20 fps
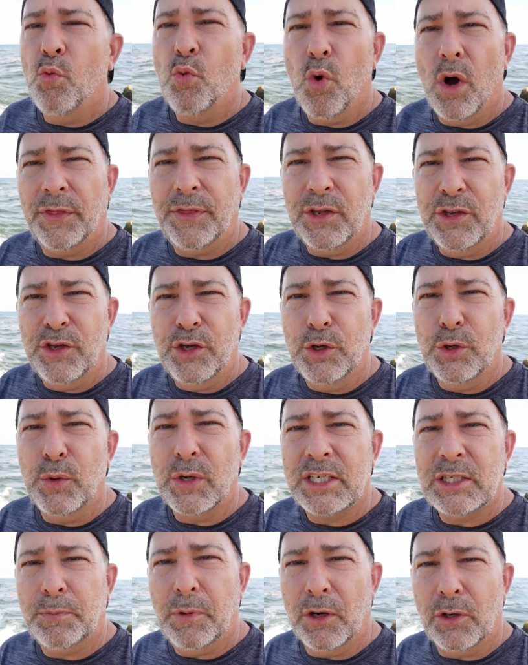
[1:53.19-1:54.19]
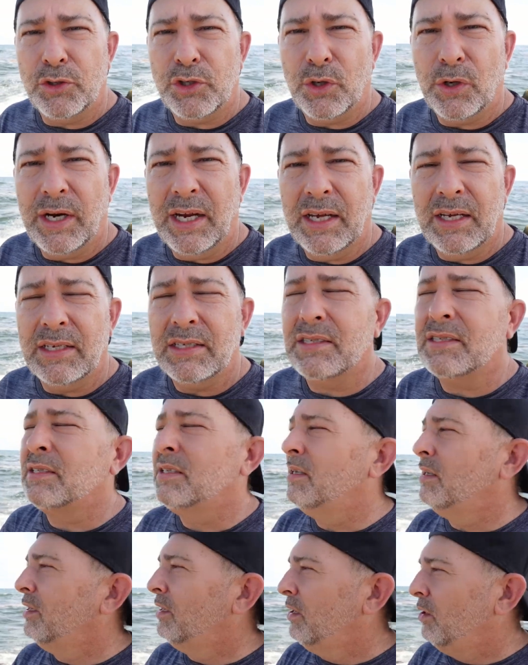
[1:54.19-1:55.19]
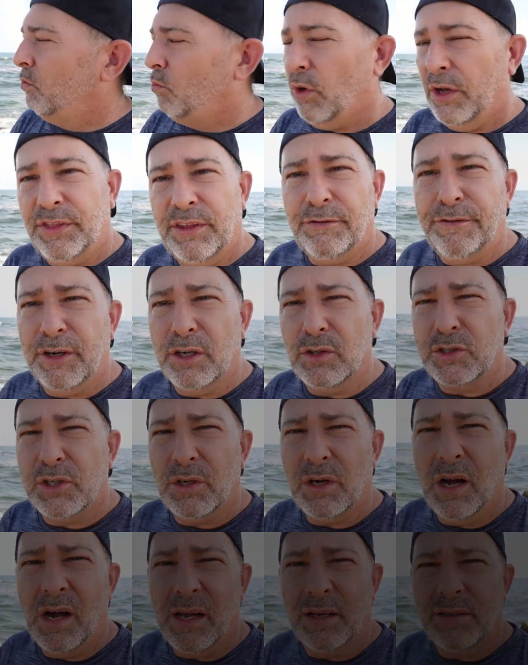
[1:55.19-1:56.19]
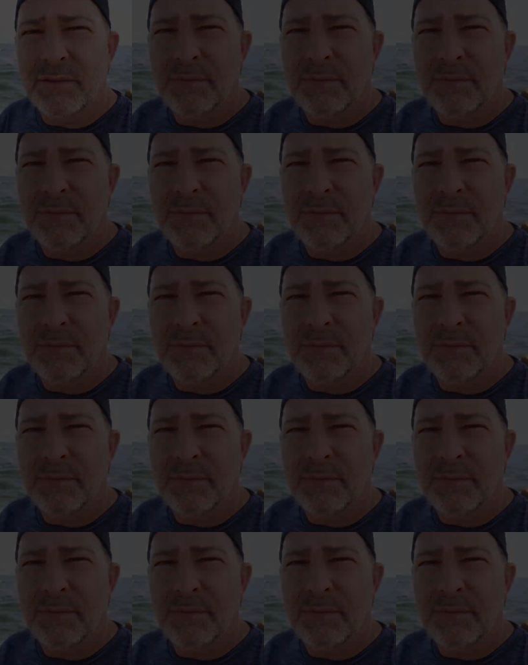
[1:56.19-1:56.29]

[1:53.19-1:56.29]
what new exposure is with the filter on.